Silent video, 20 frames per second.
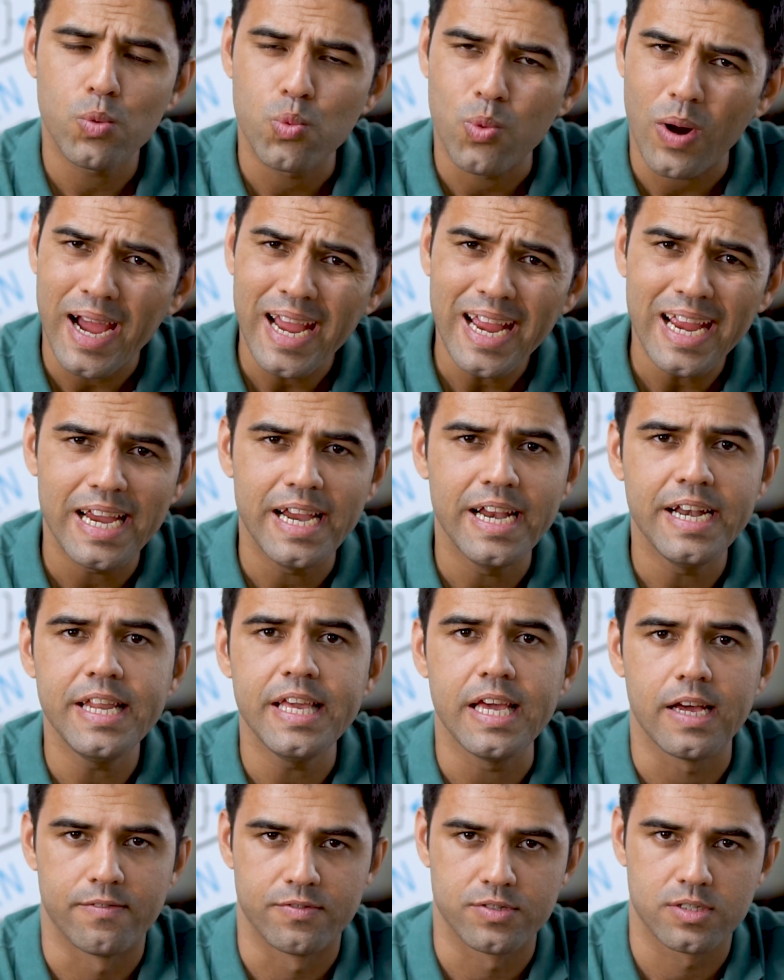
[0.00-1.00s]
why
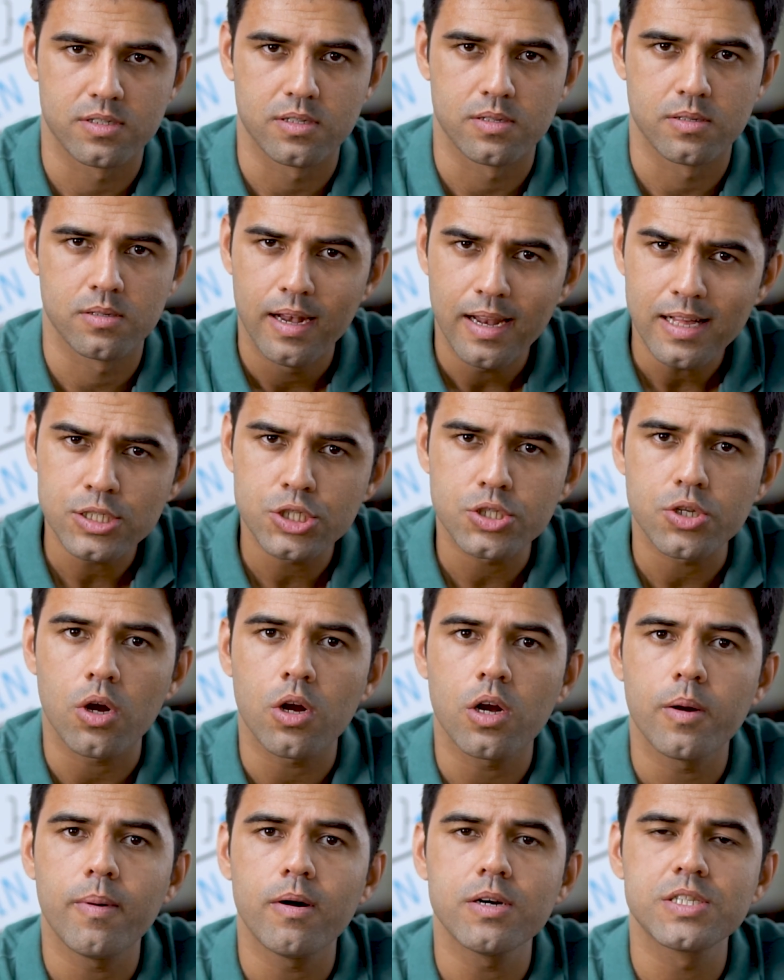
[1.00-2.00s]
ETFs? Let's
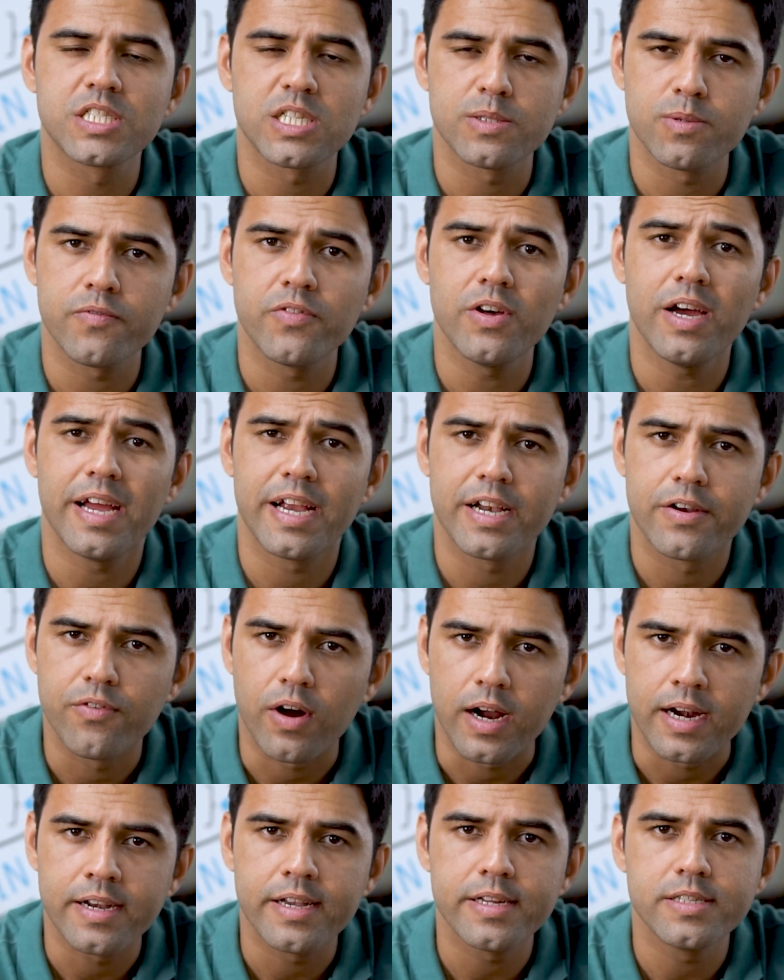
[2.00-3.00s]
talk about some of the
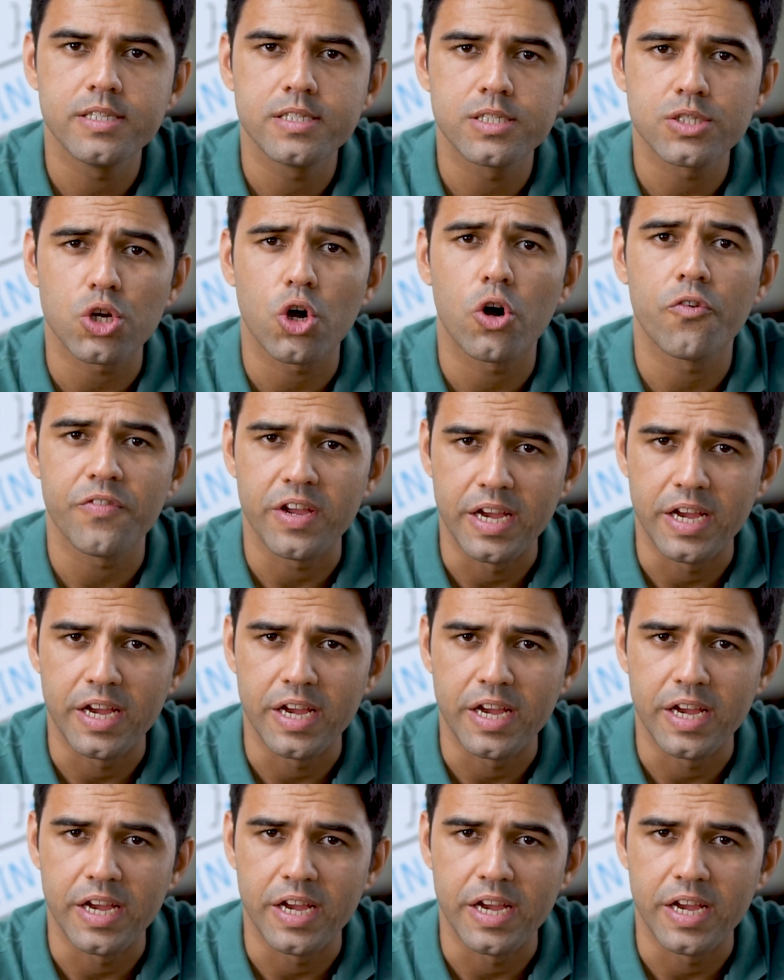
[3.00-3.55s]
advantages of